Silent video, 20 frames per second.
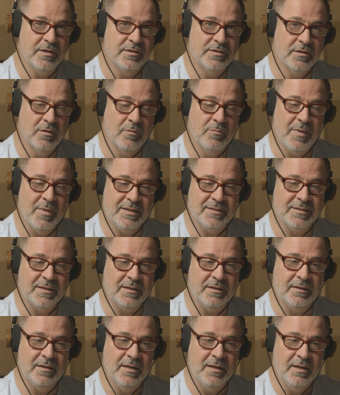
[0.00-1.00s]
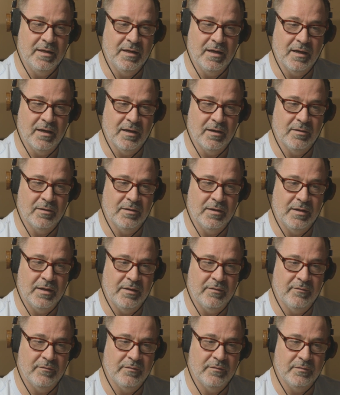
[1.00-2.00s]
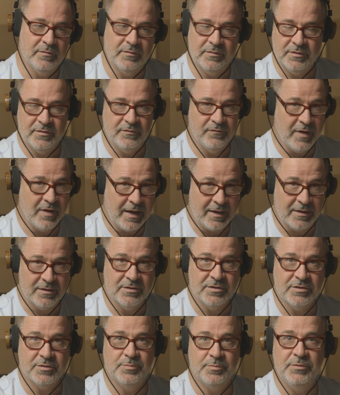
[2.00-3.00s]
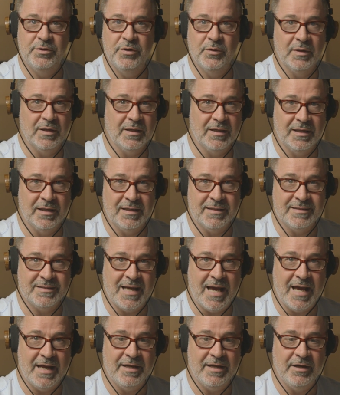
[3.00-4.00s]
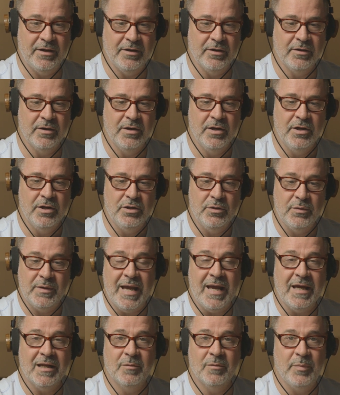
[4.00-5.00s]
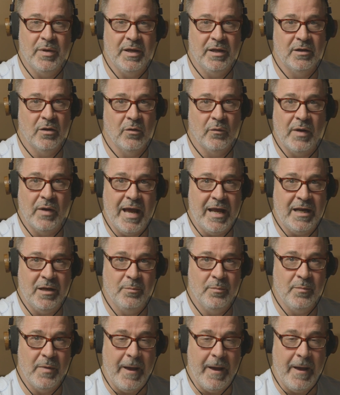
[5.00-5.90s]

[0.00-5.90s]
So mixing, if I can just do a little aside here, you can't depend on a